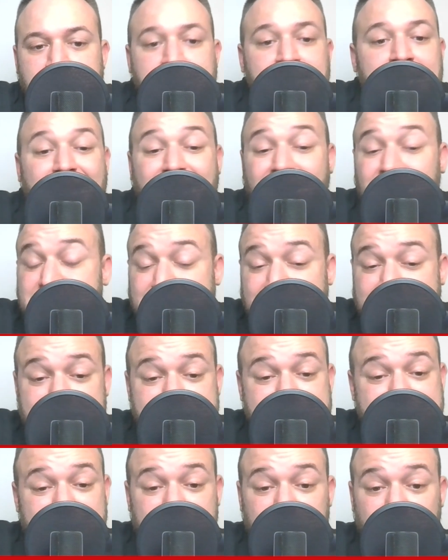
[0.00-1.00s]
Arteta
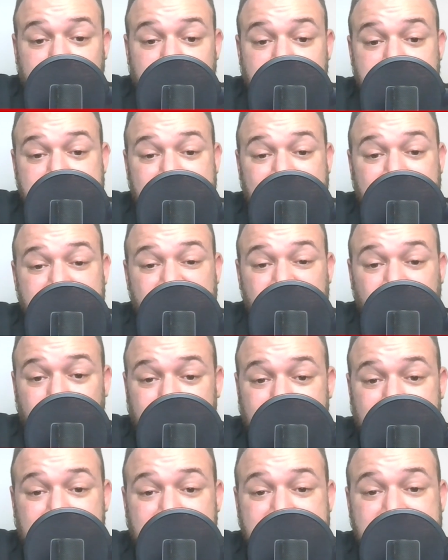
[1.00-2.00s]
said numerous times already
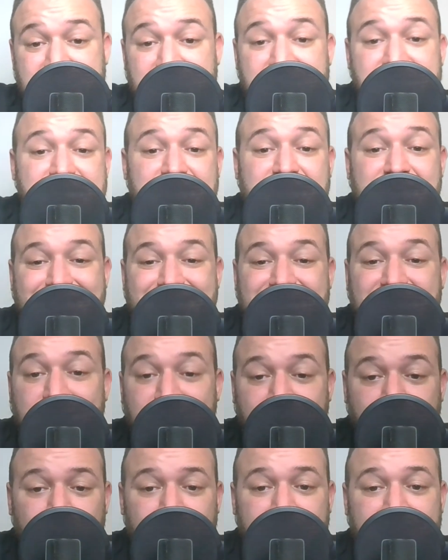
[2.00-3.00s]
this season that he
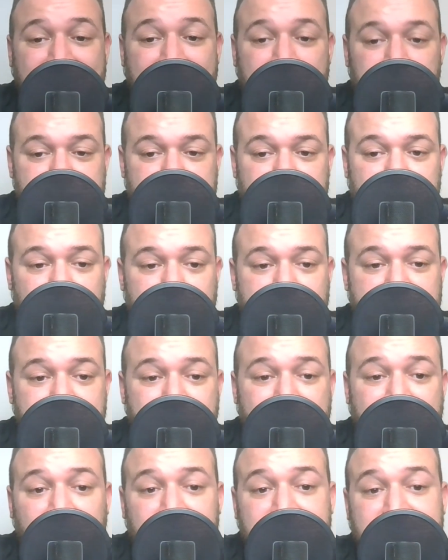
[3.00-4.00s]
fully counts on Thomas
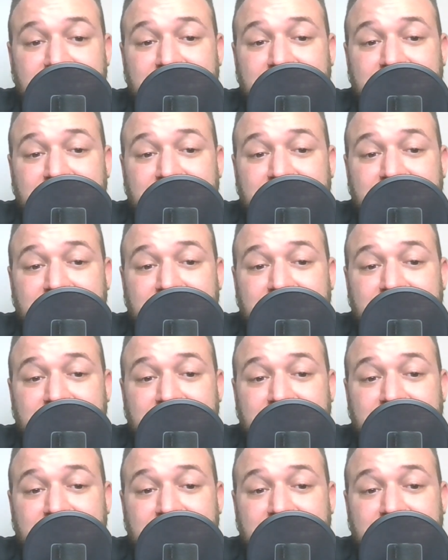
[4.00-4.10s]
Partey